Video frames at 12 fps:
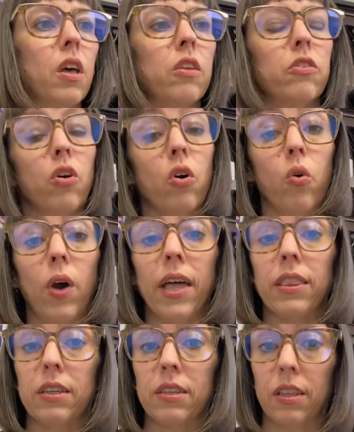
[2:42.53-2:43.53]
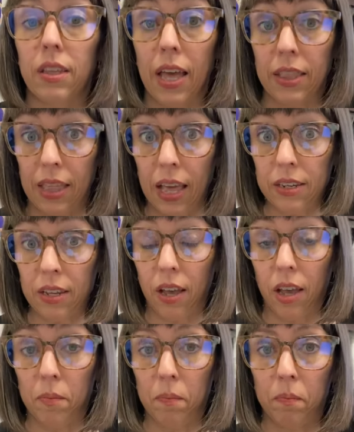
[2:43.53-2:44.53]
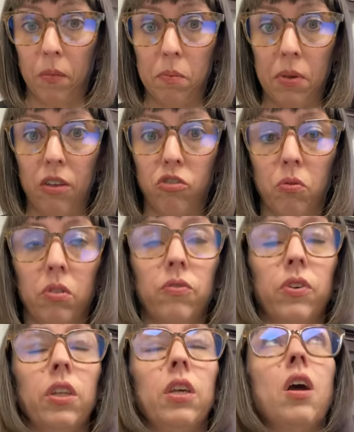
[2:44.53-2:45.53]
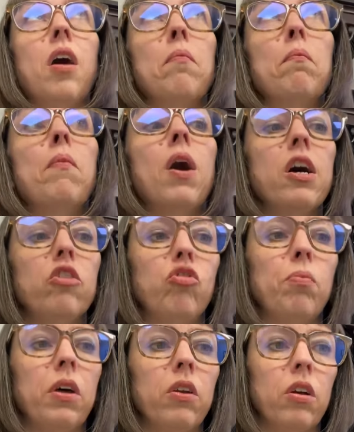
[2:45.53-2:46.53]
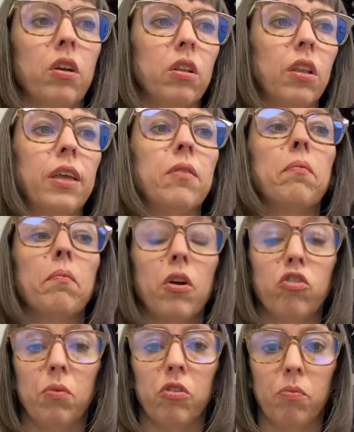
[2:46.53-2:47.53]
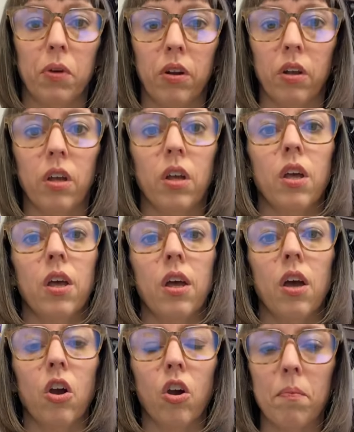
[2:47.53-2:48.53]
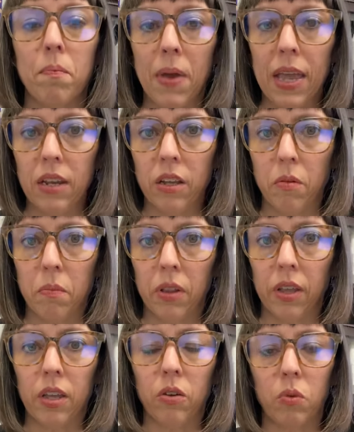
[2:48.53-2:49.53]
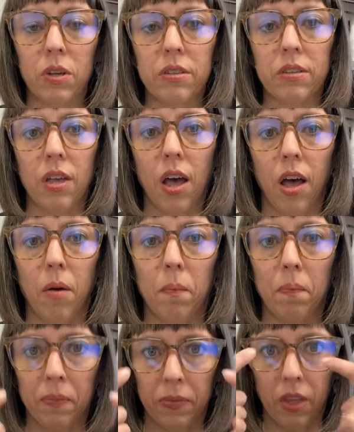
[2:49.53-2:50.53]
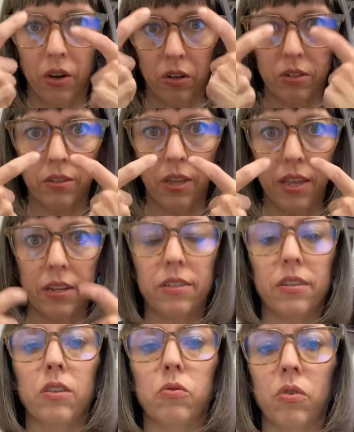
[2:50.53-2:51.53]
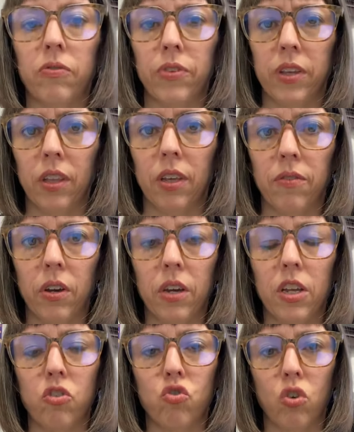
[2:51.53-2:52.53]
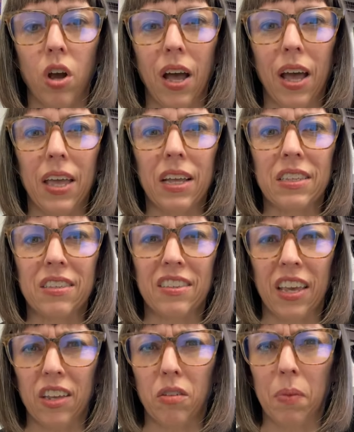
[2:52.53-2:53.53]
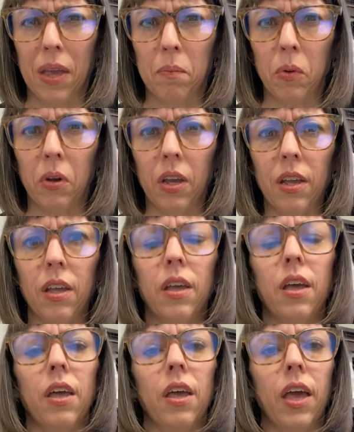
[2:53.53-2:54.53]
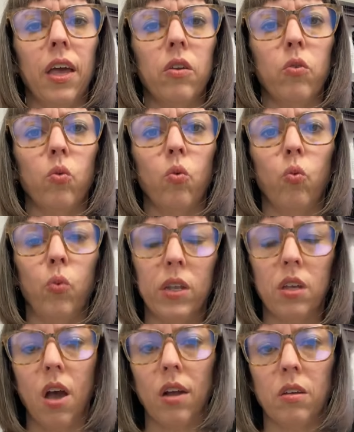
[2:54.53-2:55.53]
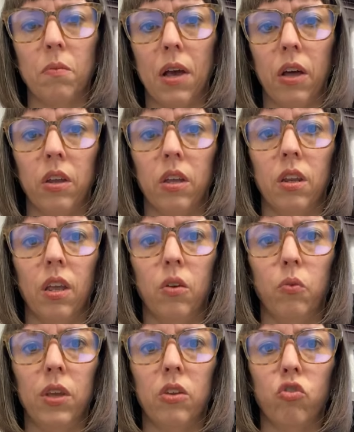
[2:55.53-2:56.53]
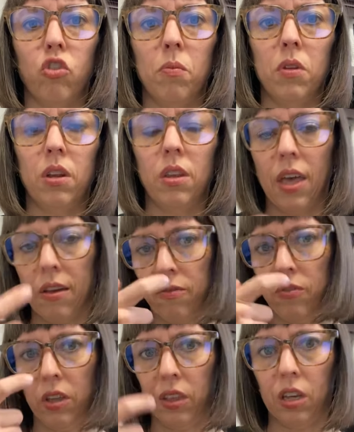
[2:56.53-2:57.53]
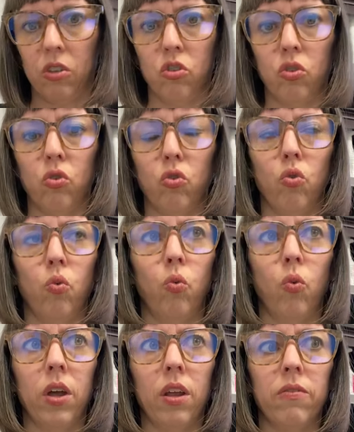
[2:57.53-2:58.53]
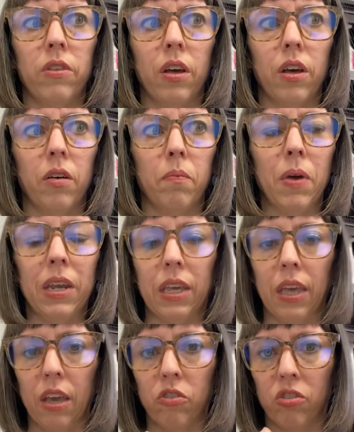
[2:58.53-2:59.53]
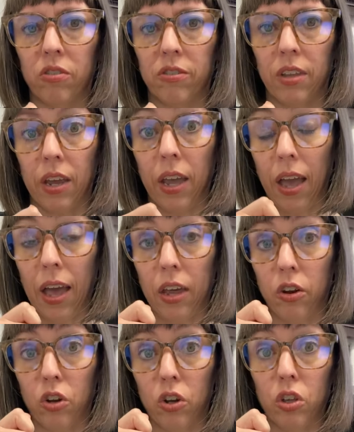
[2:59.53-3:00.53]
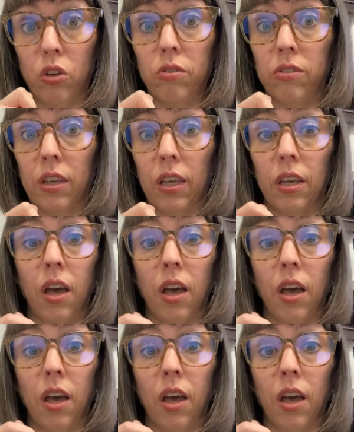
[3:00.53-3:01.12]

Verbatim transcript: So at the that, that time, my patient was feeling much better, like much, much better her main complaint was um, that her sinuses were feeling very dry and sandpapery. And we talked about it and we attributed that feeling to one of the medications that I had her using